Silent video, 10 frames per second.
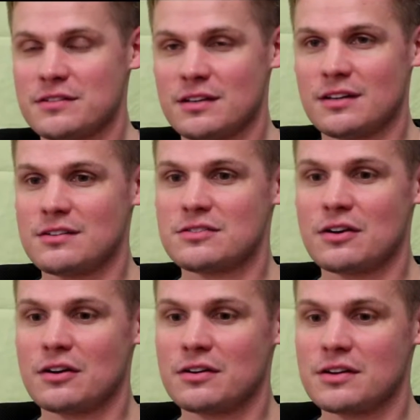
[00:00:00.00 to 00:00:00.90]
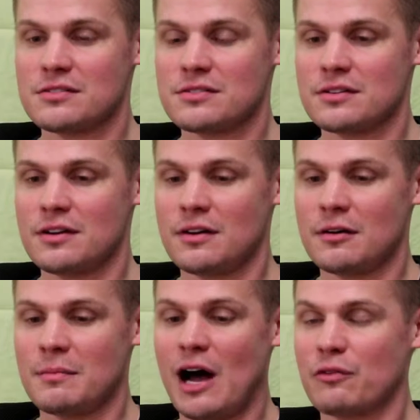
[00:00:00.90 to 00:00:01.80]
to consider is
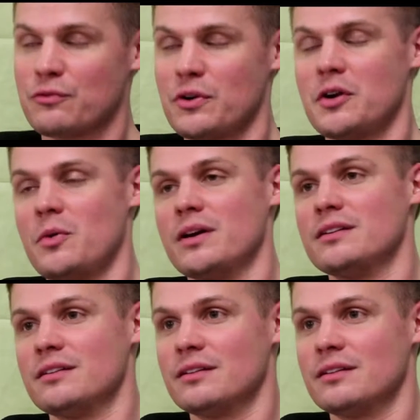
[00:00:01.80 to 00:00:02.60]
how frequent